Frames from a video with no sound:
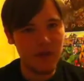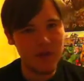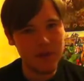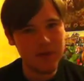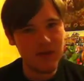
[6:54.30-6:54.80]

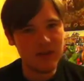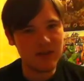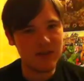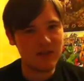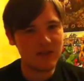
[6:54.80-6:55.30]
Batman
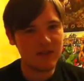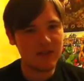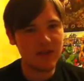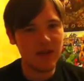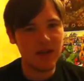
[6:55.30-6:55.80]
Begins
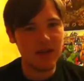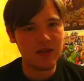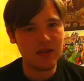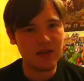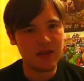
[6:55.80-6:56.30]

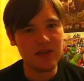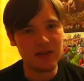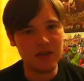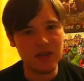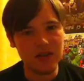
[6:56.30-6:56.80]
and The
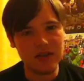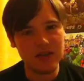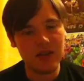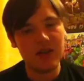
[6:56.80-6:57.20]
Dark Knight.